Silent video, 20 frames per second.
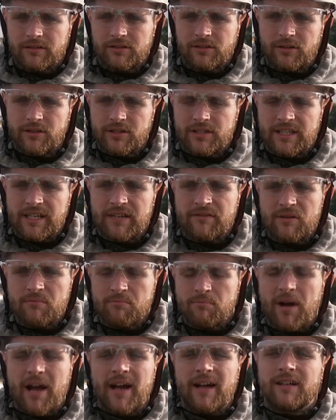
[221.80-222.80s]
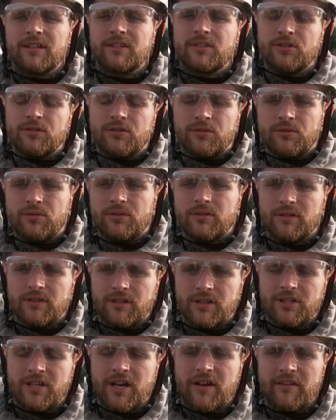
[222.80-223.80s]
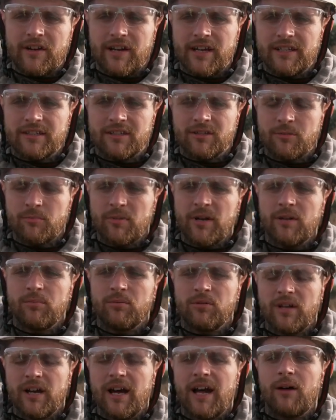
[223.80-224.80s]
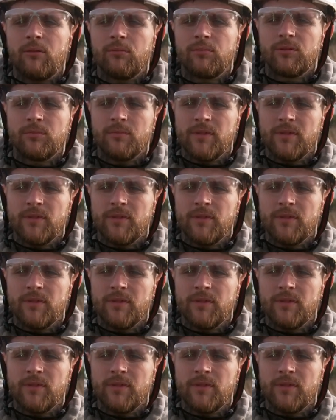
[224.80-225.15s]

So it's giving back to the charities and the people that helped